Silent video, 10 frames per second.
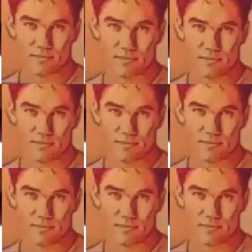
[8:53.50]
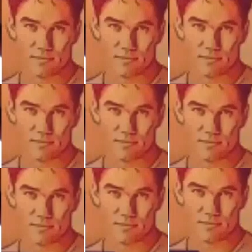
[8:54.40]

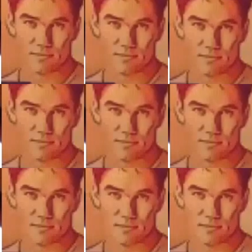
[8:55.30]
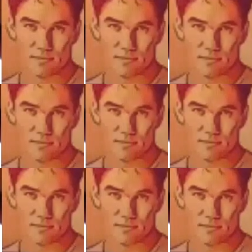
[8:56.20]

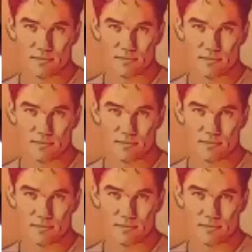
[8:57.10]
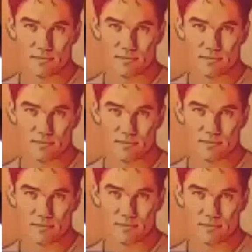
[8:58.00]
(not speaking)